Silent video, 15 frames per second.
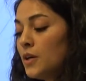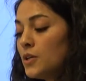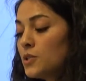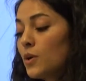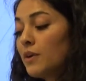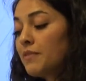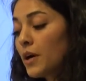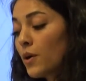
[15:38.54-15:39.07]

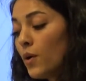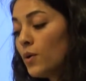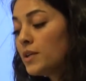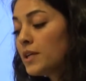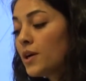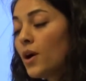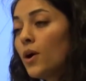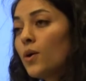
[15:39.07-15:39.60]
So if our
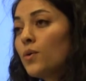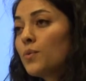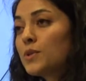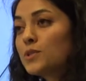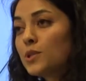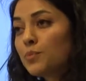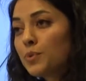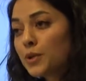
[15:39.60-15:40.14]
only goal
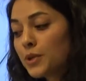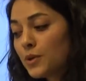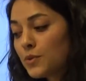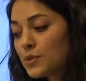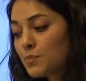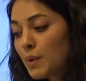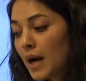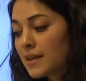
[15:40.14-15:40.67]
was to
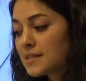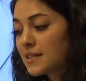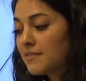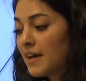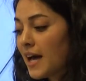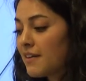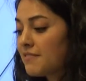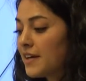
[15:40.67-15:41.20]
produce positive
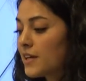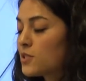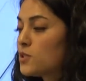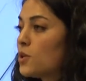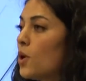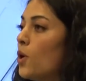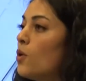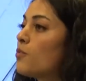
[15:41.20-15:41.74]
affects
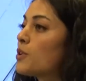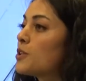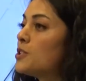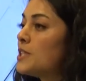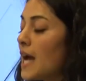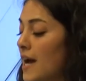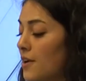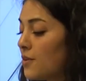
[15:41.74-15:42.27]
to
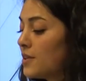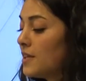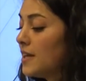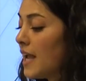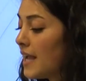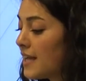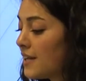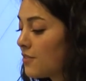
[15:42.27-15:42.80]
overshadow the
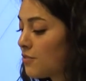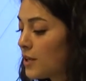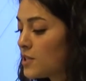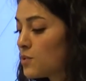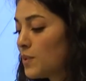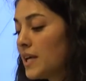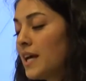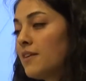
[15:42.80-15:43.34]
negative
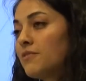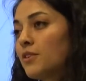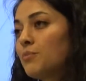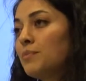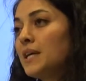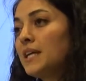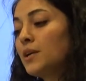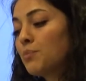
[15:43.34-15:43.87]
ones we get from
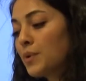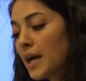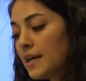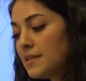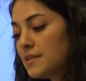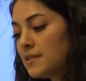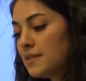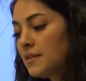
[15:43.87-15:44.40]
being
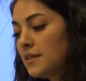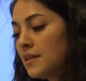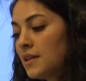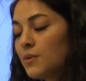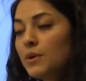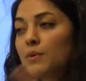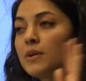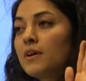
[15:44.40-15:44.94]
oppressed,
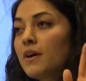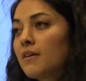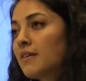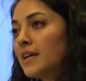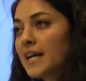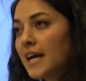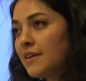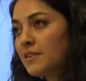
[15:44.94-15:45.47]
we would
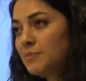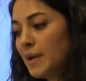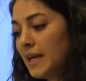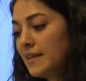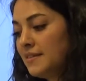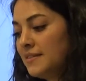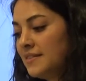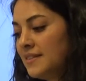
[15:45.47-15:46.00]
already have it
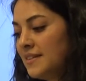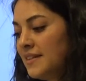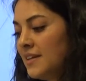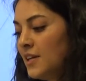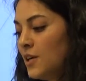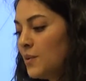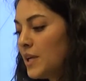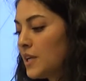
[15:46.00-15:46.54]
made.
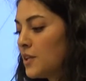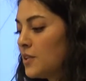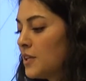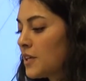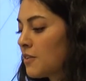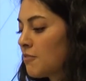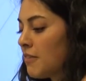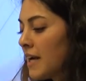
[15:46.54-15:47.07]
We could
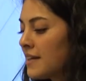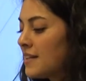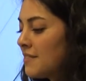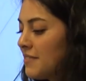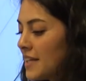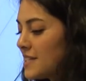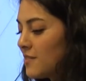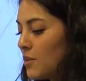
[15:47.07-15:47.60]
look right in the
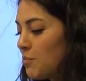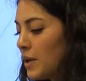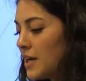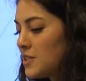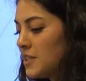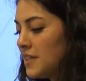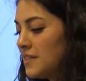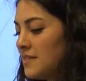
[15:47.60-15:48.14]
face of
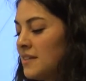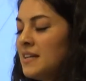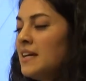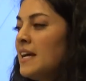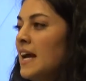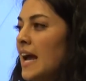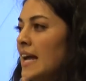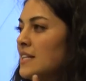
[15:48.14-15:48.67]
oppression
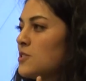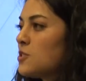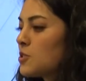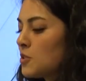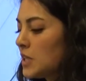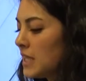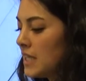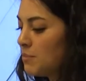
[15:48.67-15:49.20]
and
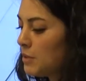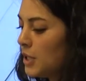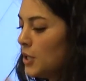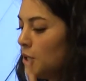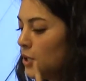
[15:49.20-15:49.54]
scream,